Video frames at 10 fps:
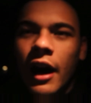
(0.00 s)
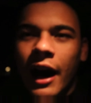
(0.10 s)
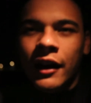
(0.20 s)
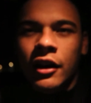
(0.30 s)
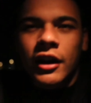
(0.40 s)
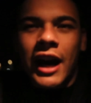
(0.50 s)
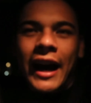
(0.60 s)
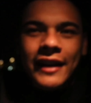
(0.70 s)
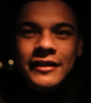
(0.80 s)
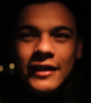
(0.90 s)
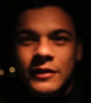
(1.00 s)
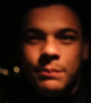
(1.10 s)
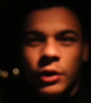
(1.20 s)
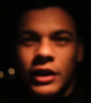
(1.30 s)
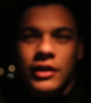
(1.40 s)
I know guys, it's
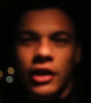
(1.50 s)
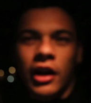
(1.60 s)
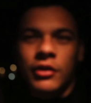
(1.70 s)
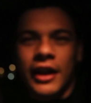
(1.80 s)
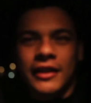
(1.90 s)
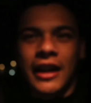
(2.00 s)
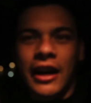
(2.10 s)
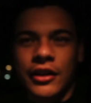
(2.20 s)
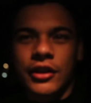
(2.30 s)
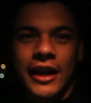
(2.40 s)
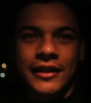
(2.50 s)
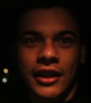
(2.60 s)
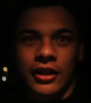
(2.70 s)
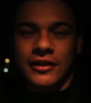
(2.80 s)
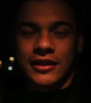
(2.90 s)
pretty dark right now and you guys
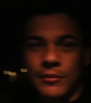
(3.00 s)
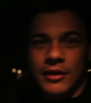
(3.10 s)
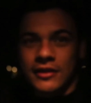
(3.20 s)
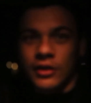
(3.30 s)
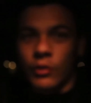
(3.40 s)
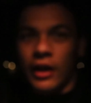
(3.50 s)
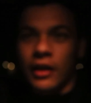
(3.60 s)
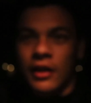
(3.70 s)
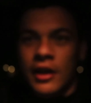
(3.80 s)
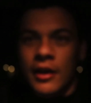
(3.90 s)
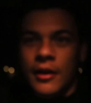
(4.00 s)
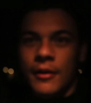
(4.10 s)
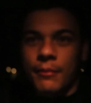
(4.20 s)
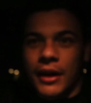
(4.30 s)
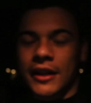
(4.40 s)
cannot see me so well,
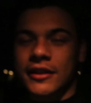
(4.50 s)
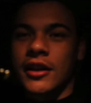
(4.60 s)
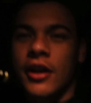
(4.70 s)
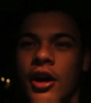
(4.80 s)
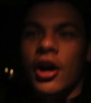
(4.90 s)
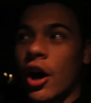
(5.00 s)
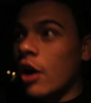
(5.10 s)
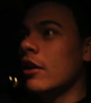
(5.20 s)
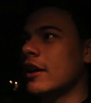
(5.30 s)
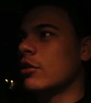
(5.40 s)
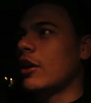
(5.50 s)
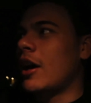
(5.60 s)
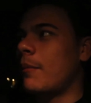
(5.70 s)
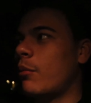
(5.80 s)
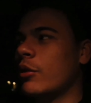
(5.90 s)
but holy
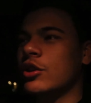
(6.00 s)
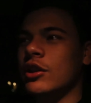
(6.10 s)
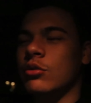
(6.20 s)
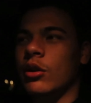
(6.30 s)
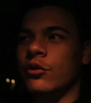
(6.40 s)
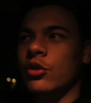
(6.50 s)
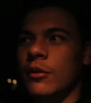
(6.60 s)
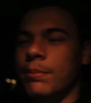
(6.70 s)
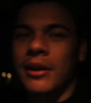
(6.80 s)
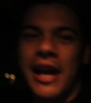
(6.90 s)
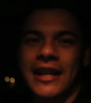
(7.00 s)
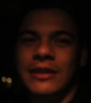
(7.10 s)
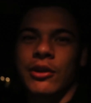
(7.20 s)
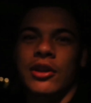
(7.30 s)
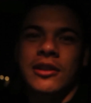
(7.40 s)
crap, we just drove to the
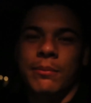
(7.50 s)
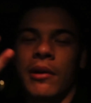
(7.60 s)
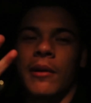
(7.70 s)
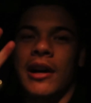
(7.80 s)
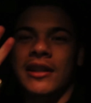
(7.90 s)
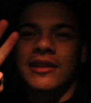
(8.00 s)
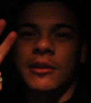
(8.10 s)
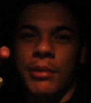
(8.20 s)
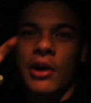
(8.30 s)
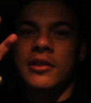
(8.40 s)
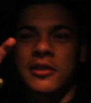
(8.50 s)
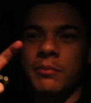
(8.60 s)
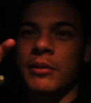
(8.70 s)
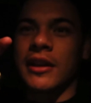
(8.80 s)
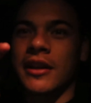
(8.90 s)
place where the party is supposed to
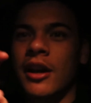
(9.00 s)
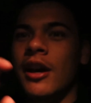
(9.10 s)
be